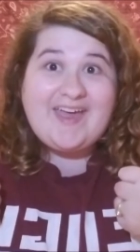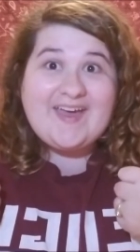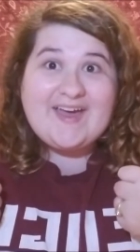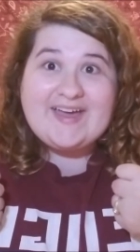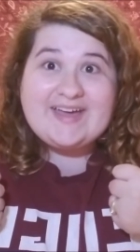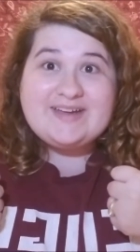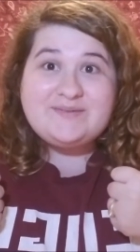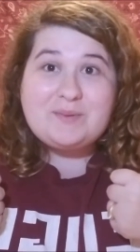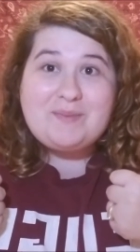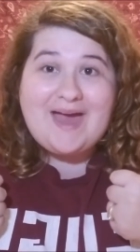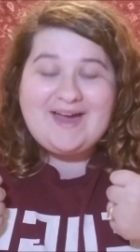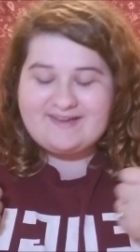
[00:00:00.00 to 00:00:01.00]
And we're
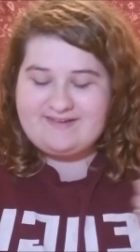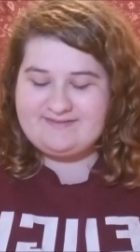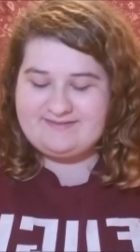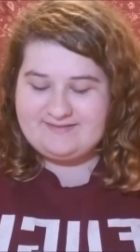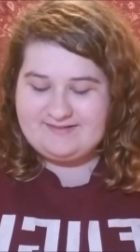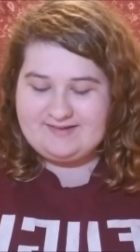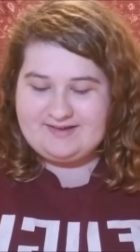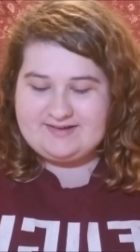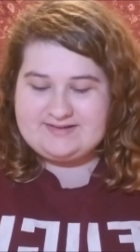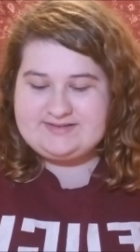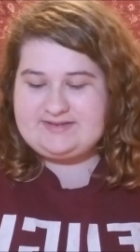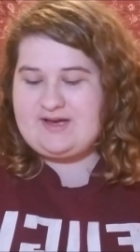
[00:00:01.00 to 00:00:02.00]
back.
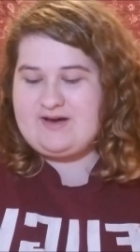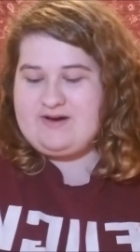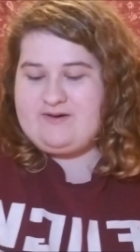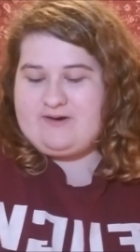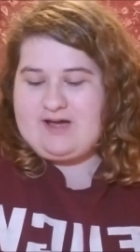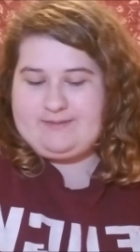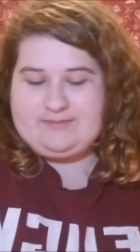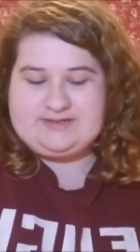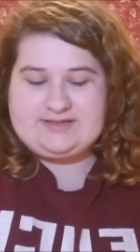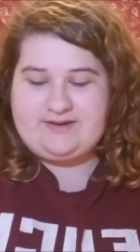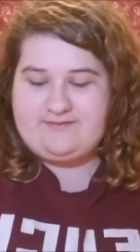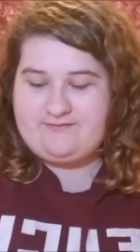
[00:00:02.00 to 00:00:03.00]
So I'm just
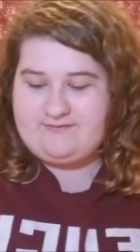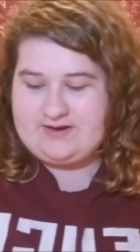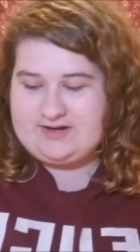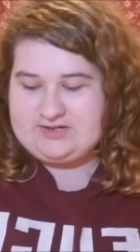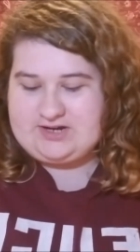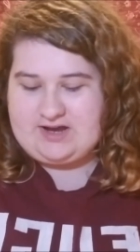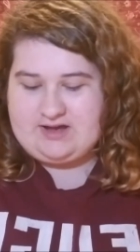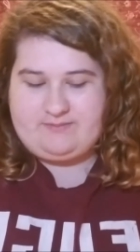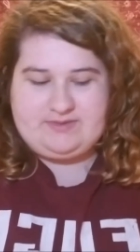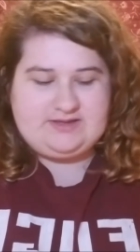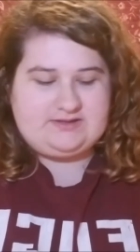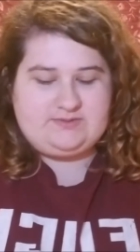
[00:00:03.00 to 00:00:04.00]
going to finish up.
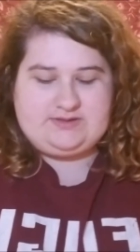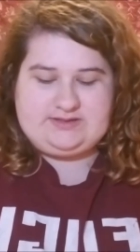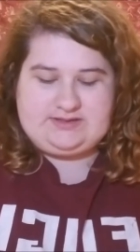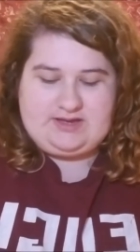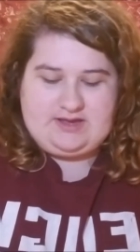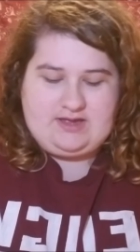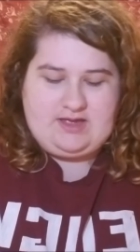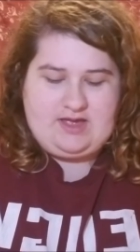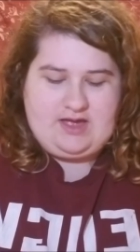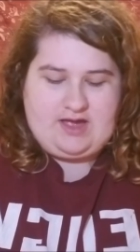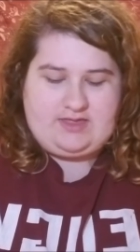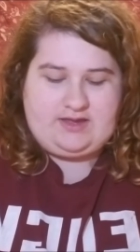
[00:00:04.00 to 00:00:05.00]
This was,
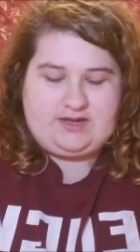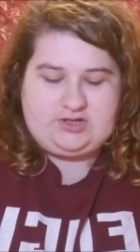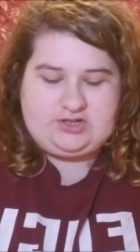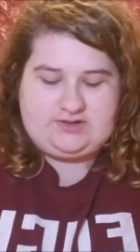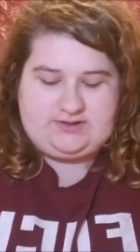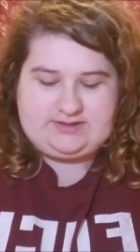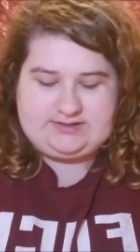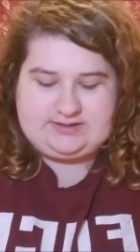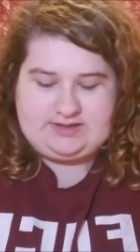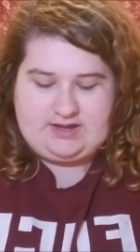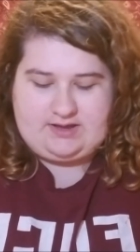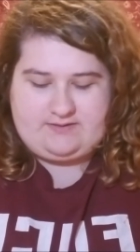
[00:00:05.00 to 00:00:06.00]
I think I showed you this in
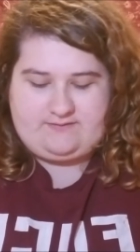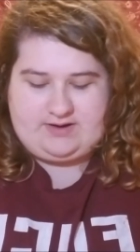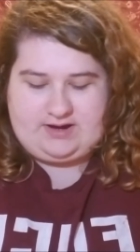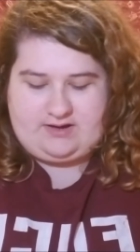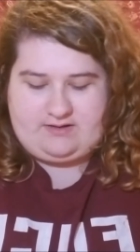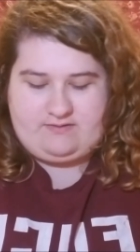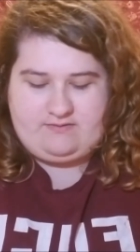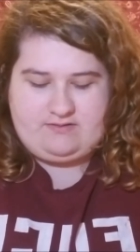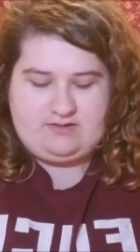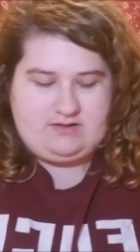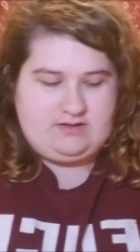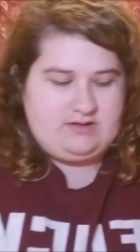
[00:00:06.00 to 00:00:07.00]
the other video,
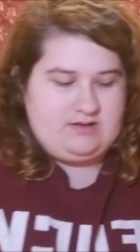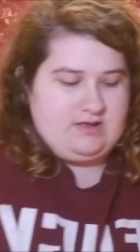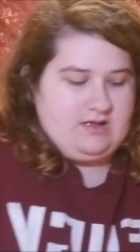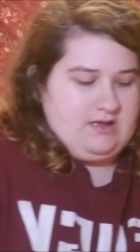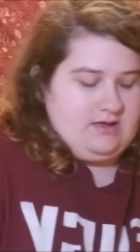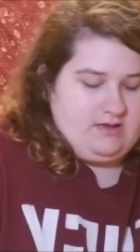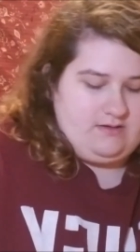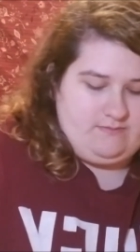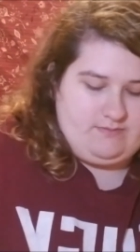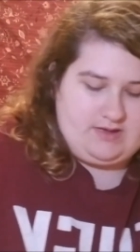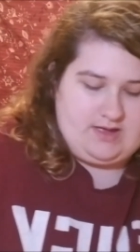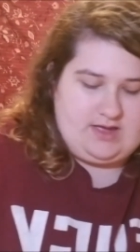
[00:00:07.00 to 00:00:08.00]

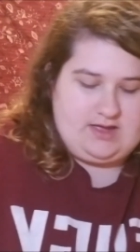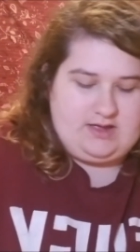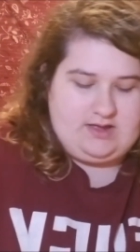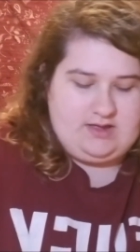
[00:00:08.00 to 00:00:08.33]
but